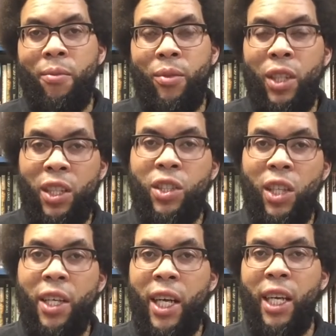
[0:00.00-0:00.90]
this
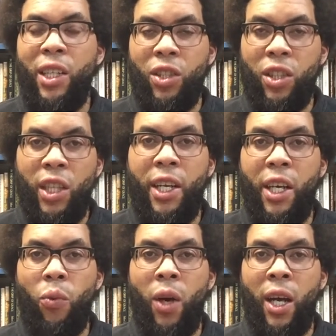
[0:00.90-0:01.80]
Sunday is the Sunday
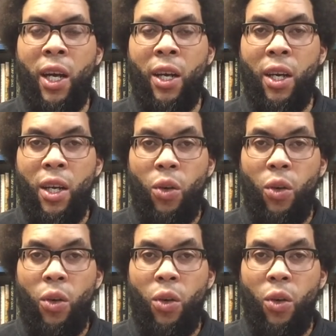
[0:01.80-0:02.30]
where